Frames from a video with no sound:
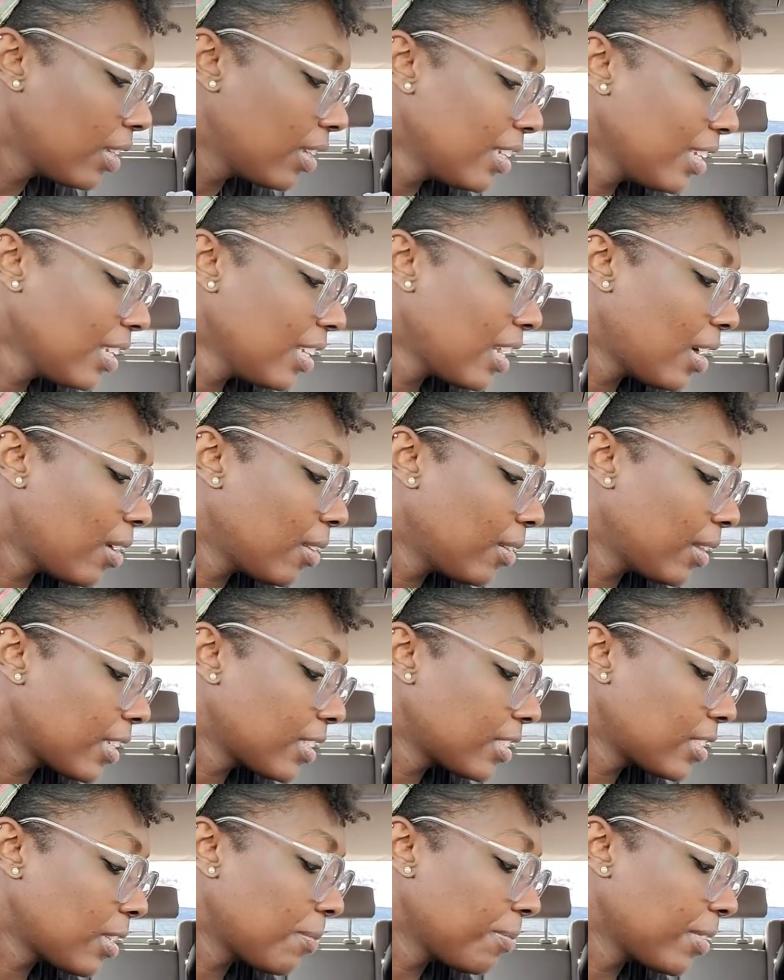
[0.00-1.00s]
you know, like
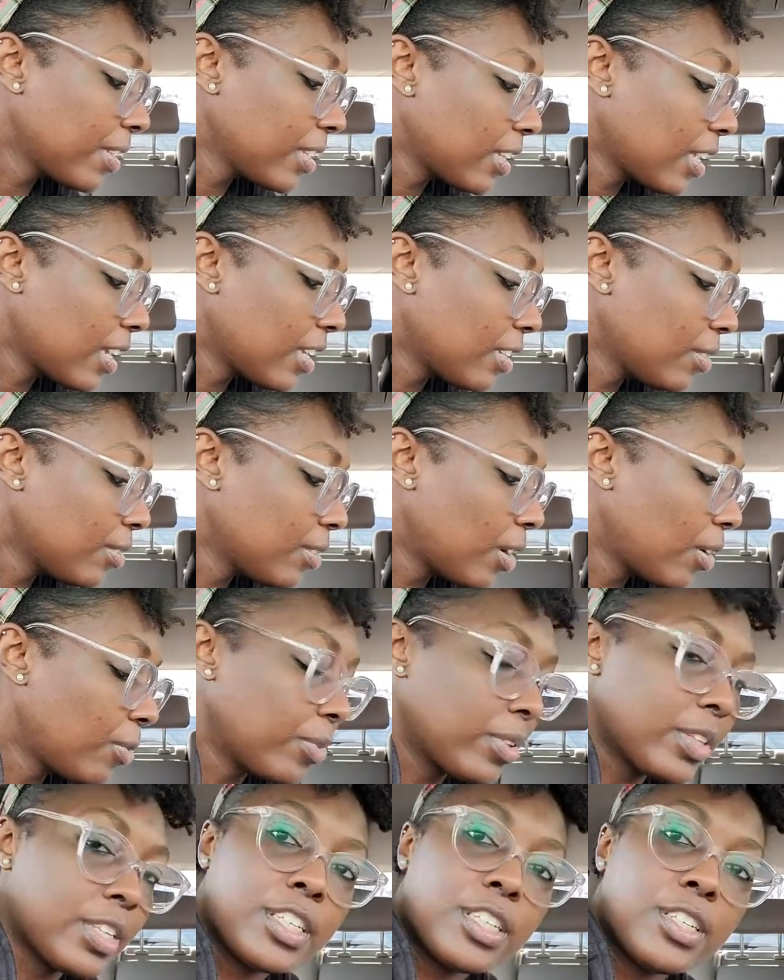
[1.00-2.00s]
something that you don't
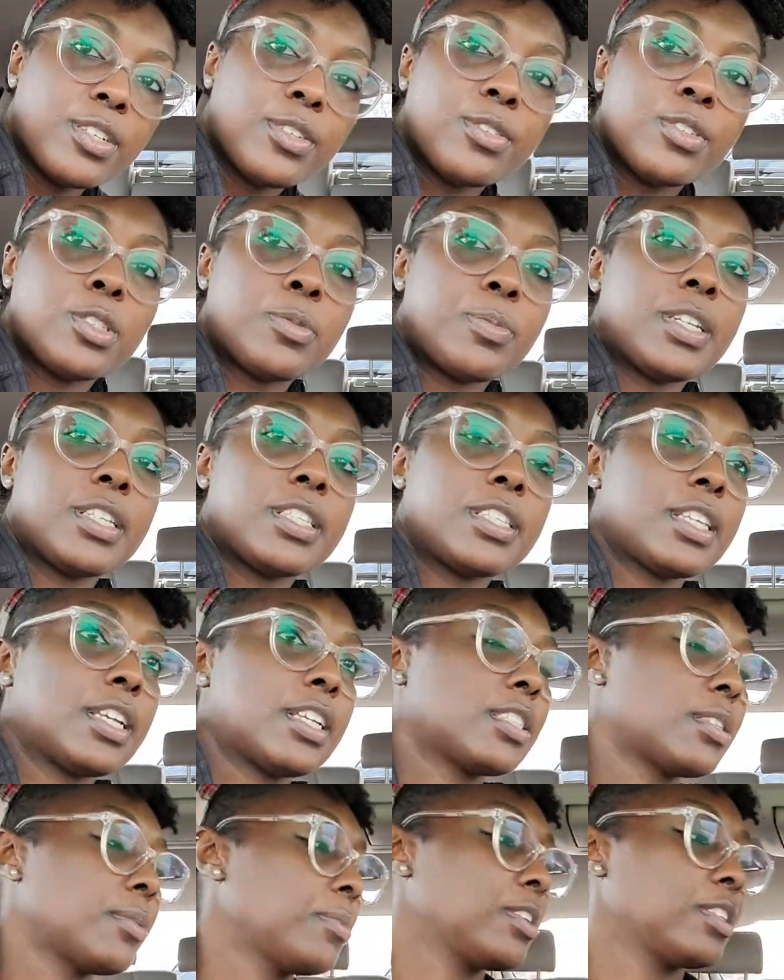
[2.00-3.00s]
really use, but it's like
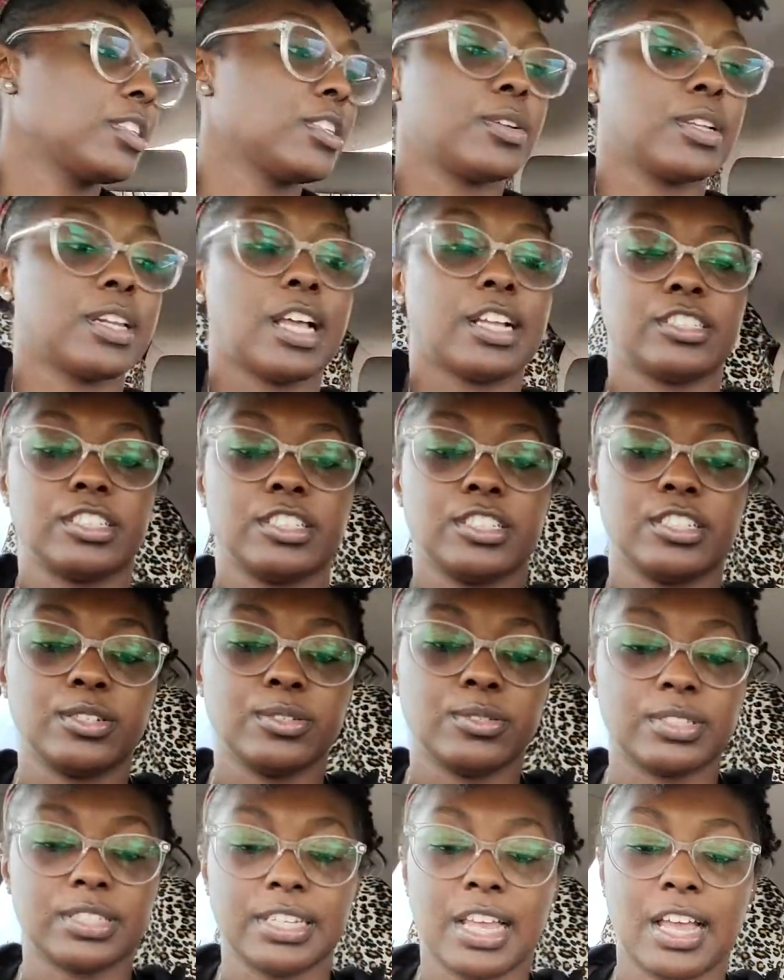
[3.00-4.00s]
something you could actually
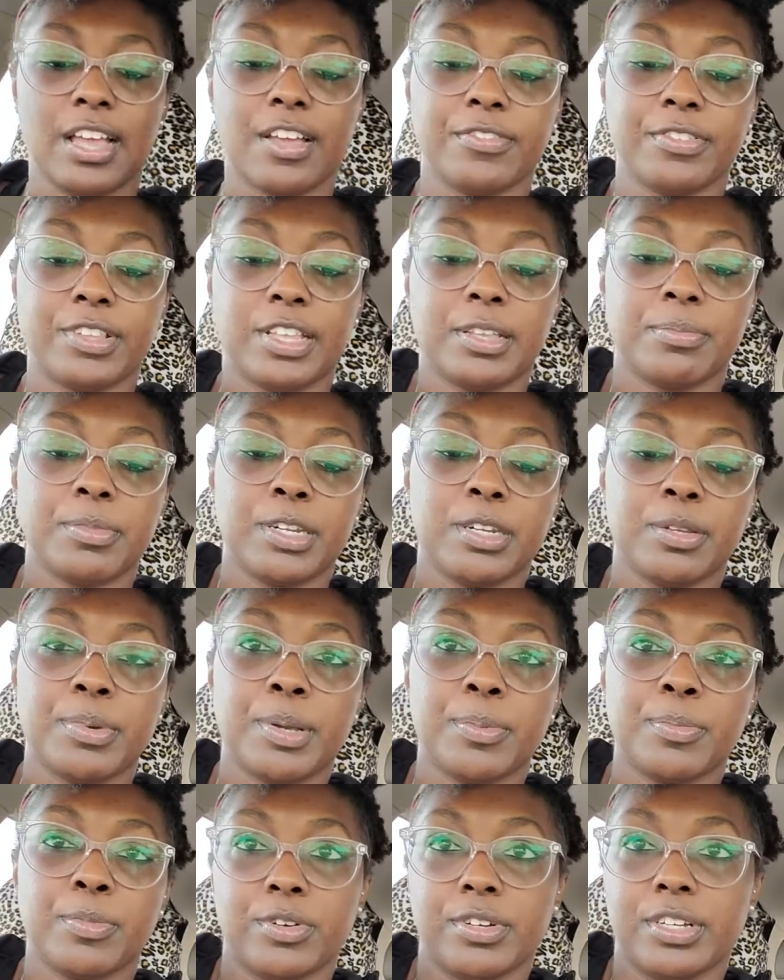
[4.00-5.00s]
use and have like many
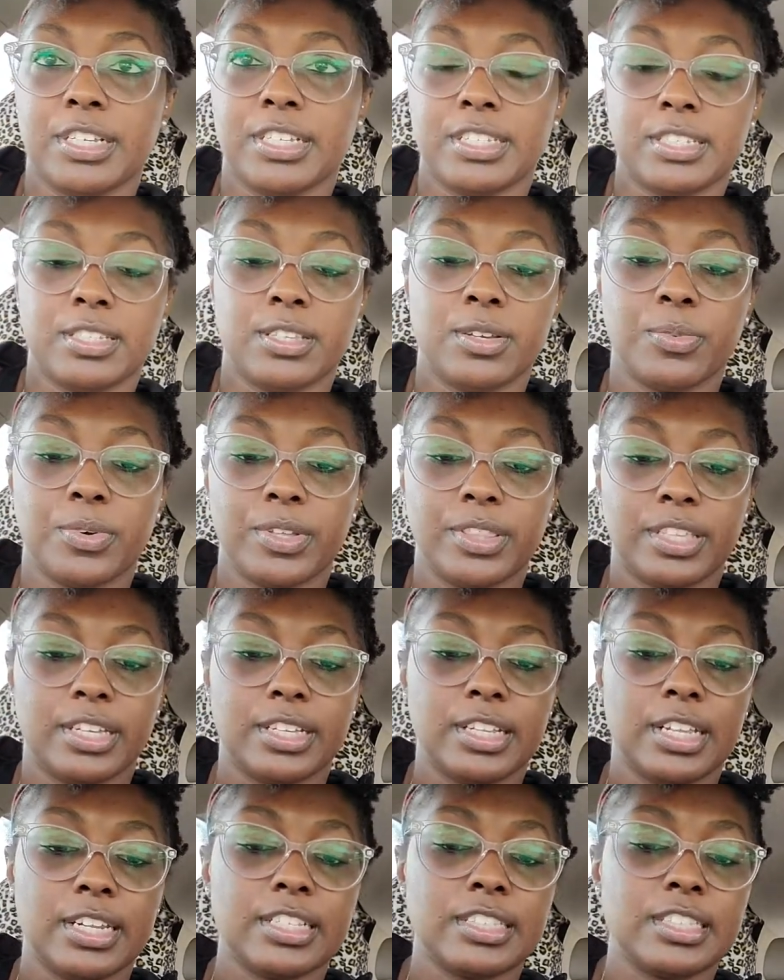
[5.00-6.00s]
memories with
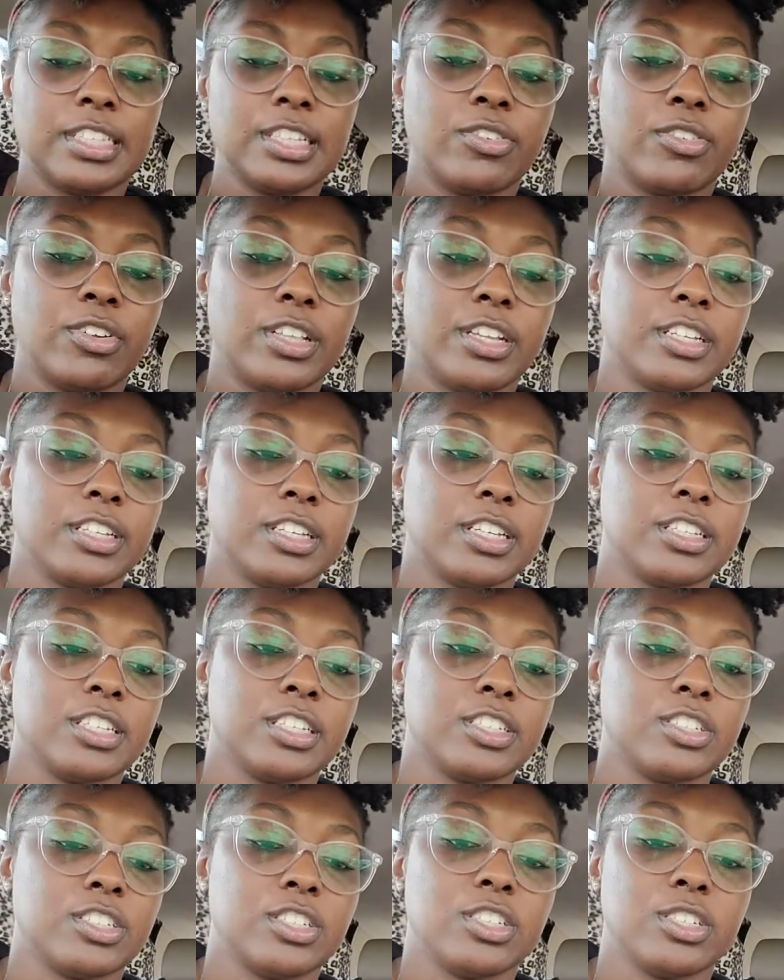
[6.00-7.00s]
it. And it's in really good
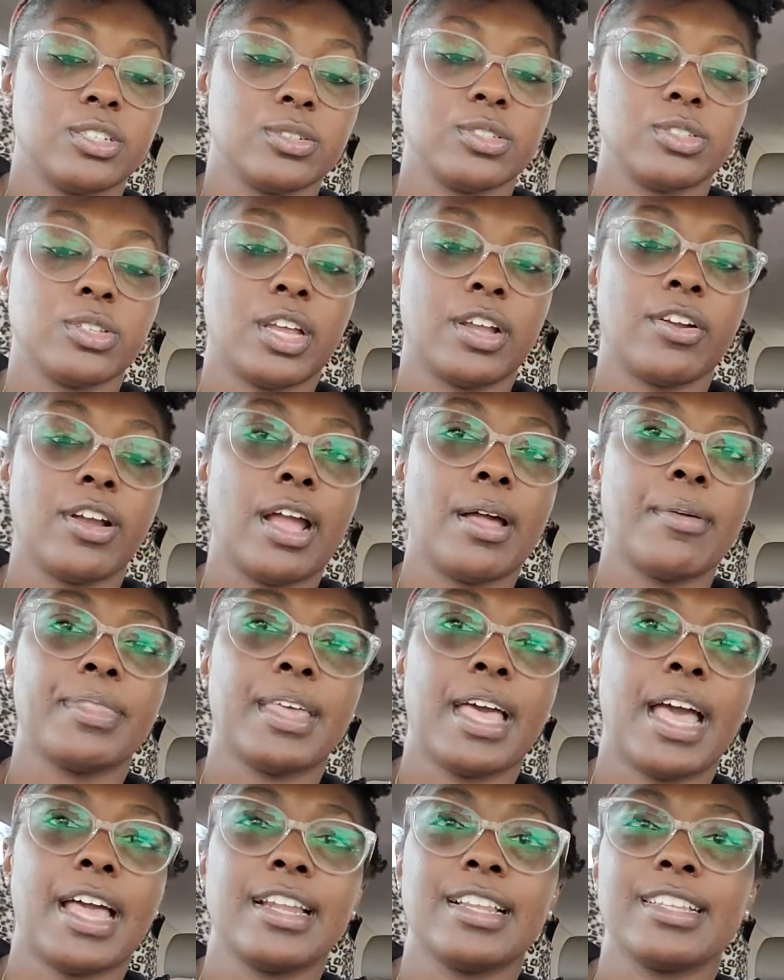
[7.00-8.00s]
condition too, so I grabbed
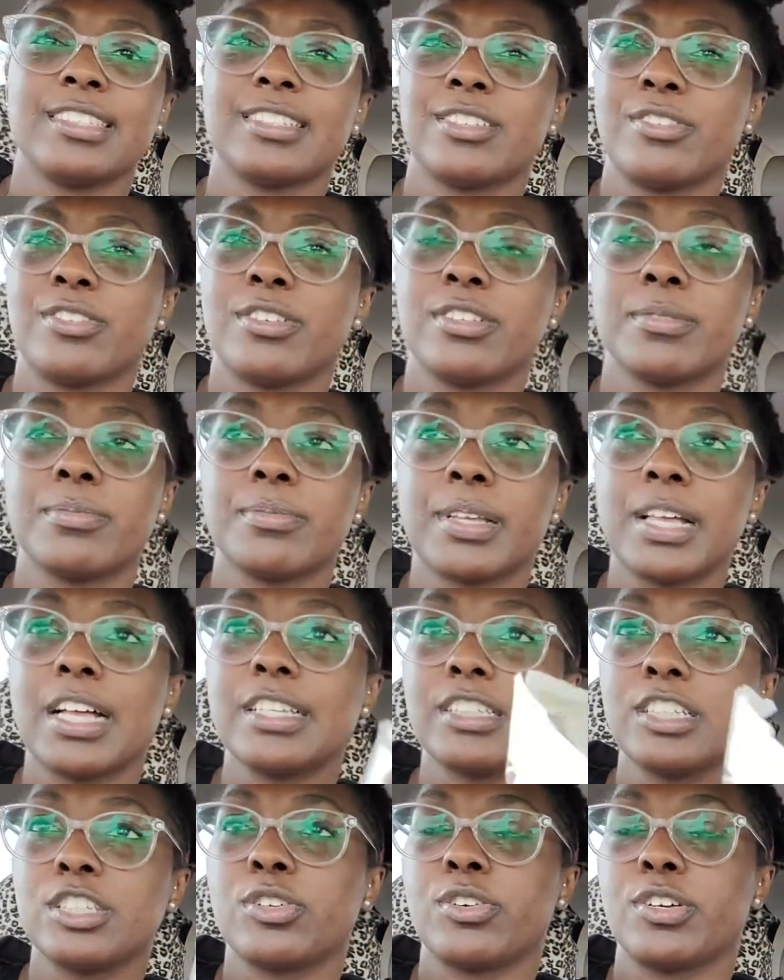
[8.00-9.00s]
that. And
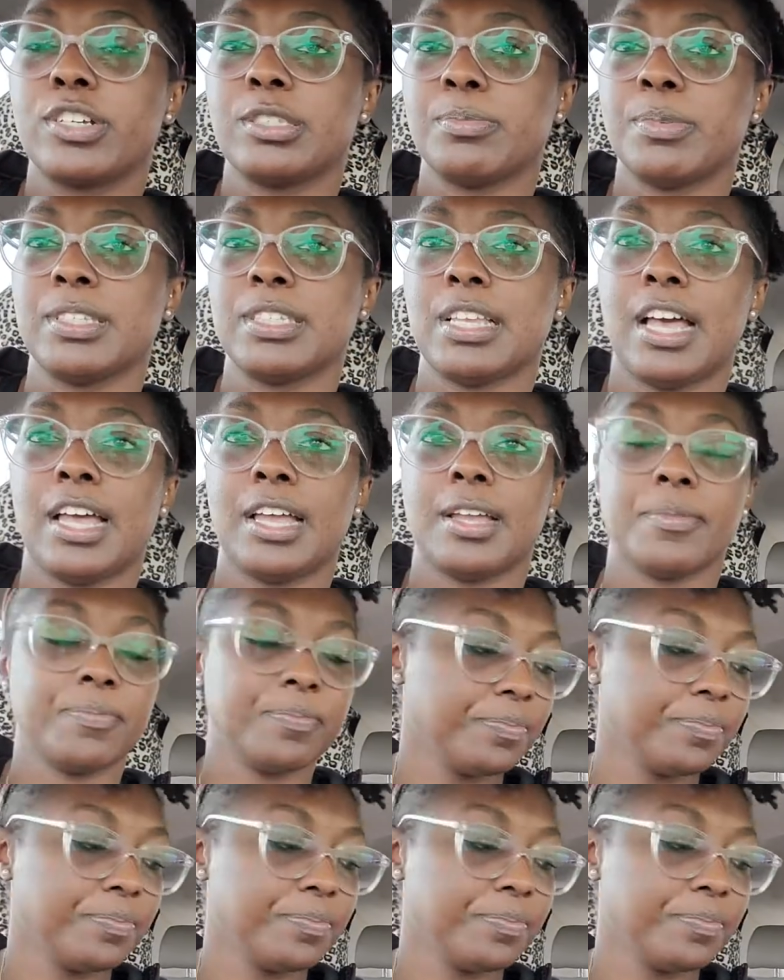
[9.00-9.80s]
because it's Christmas time,